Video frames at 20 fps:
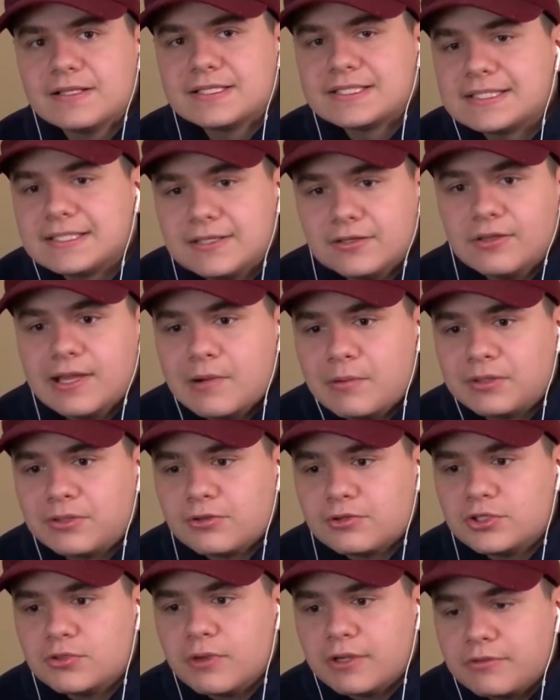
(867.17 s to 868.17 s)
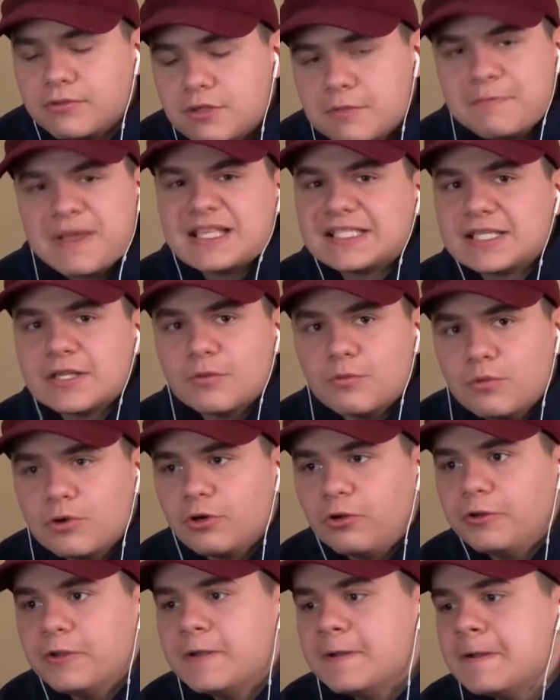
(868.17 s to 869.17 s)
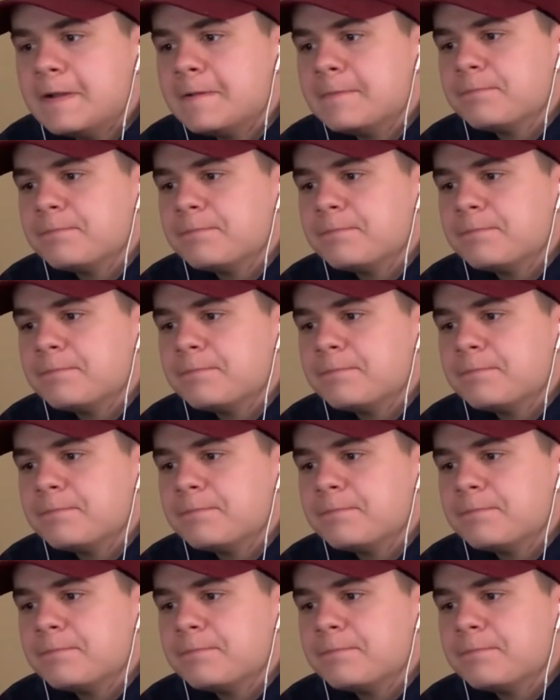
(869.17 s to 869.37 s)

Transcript: skill at what they're doing. They're the best in the world.